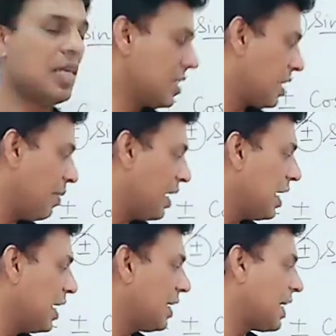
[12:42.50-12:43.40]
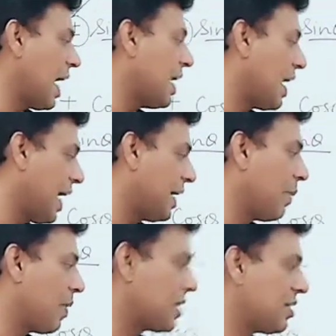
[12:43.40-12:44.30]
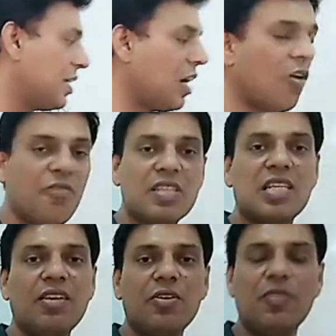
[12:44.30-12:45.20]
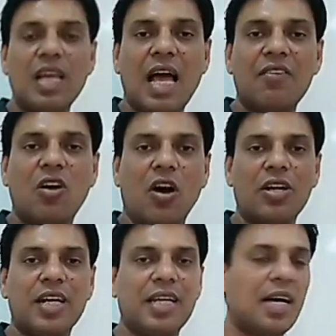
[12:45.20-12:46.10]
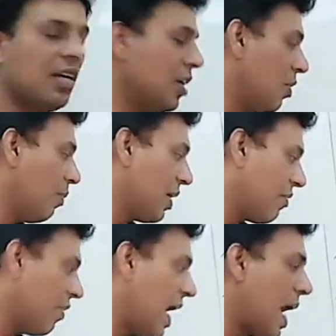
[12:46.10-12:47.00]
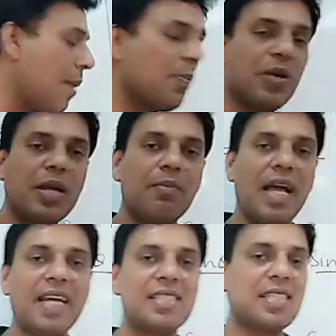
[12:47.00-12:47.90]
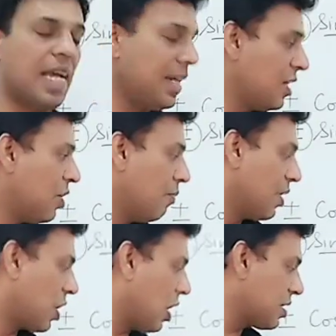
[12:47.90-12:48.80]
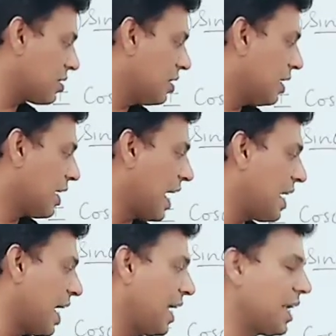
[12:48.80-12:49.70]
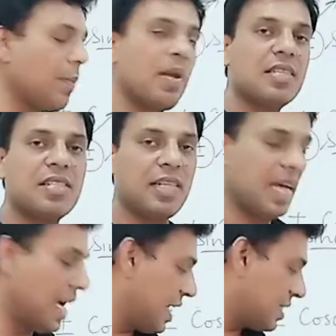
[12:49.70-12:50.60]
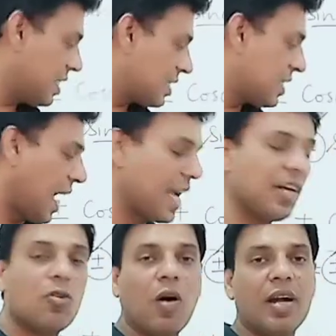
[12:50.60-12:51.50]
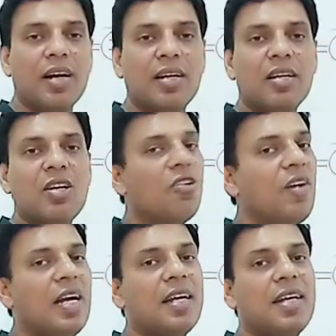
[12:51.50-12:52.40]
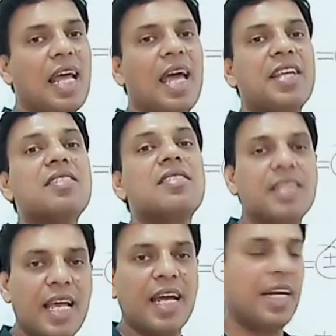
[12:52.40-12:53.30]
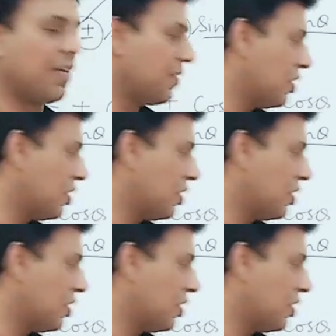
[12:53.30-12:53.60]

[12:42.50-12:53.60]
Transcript: Similarly, tan 90 plus theta, obviously you will have cot theta. But why I am putting minus sign? Because tan 90 plus theta is the second quadrant where tan is negative.